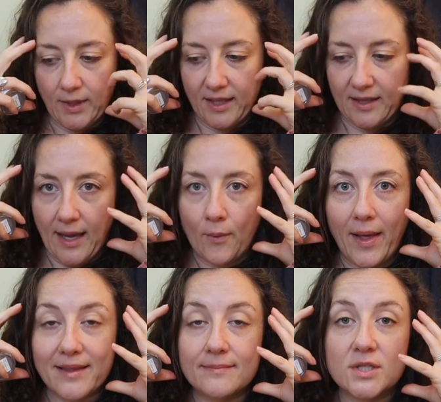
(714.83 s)
like I
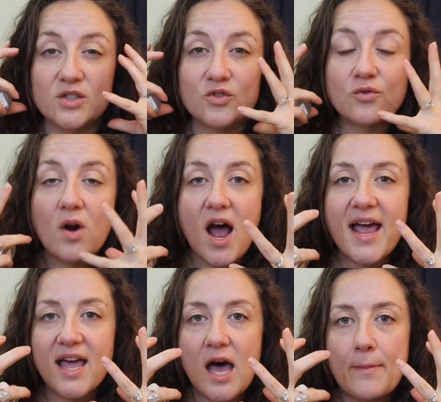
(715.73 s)
like them to
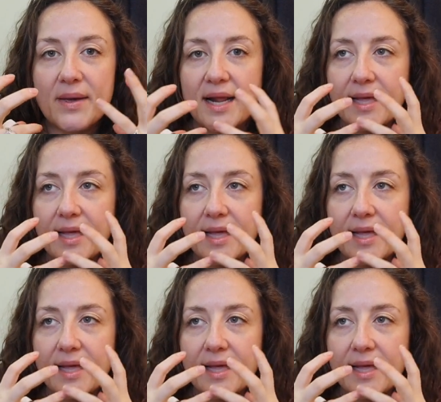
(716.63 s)
dry up and